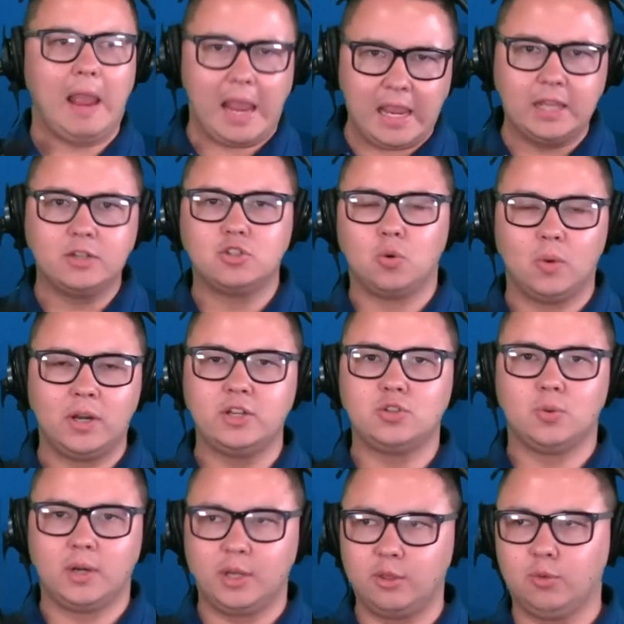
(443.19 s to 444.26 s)
in
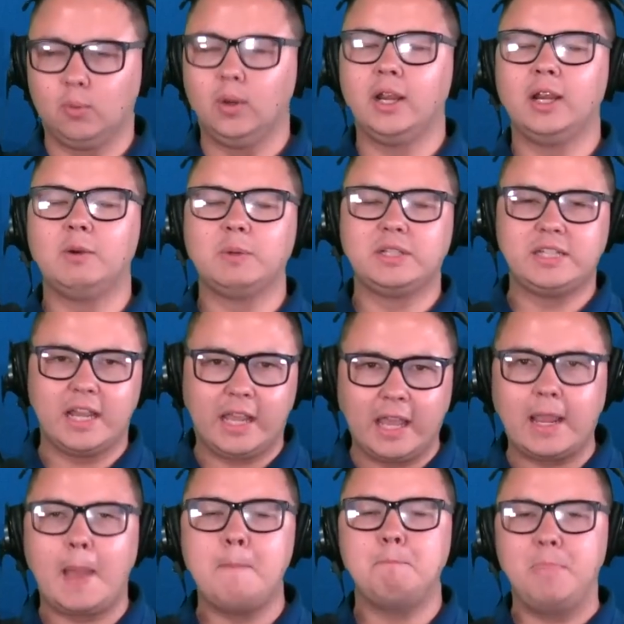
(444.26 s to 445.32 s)
2023 with
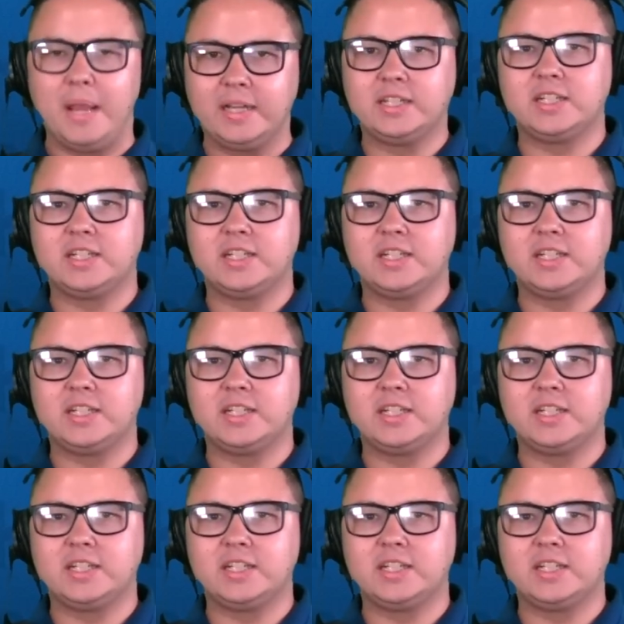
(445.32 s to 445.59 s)
taking a big